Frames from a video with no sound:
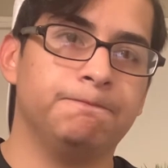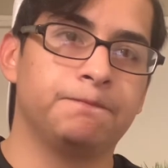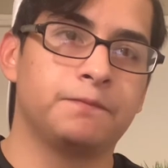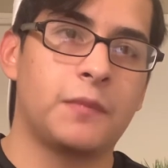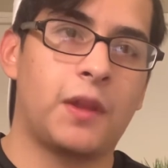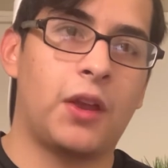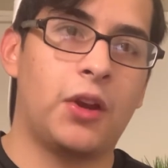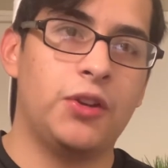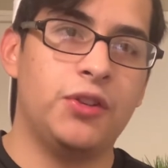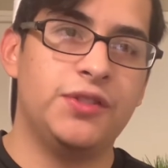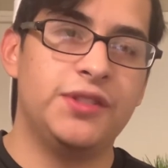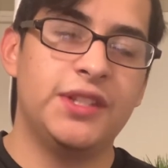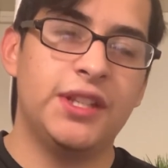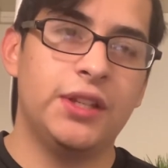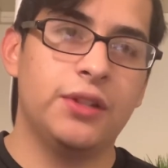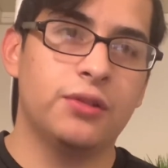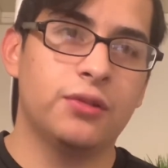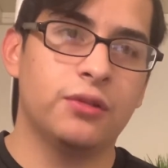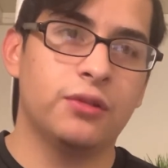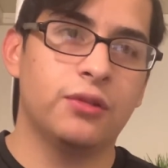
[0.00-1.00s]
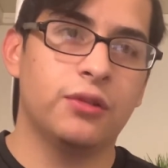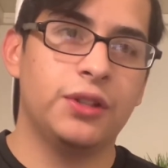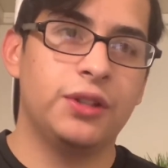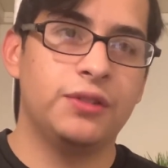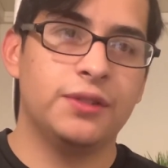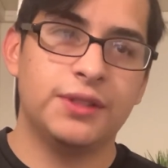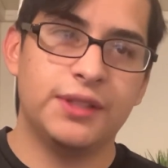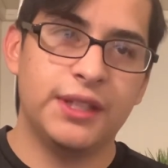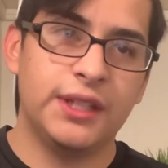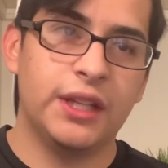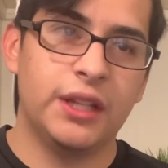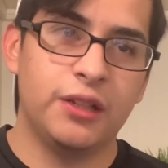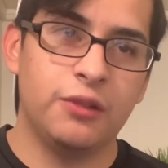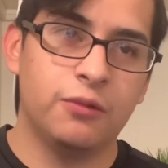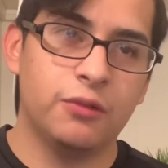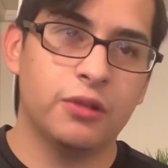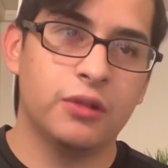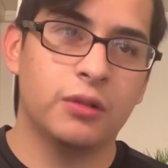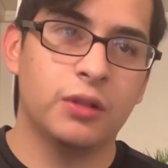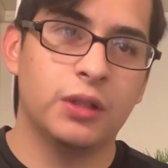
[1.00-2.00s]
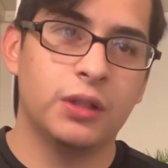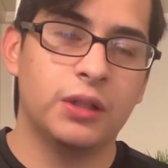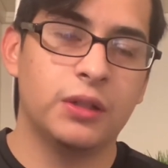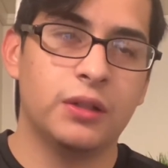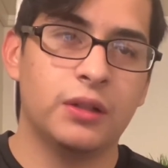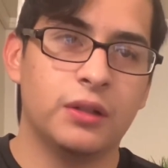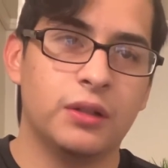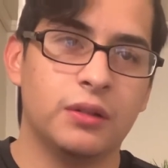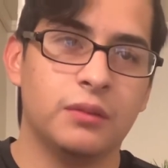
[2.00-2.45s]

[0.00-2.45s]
are you single? Are you seeing anyone?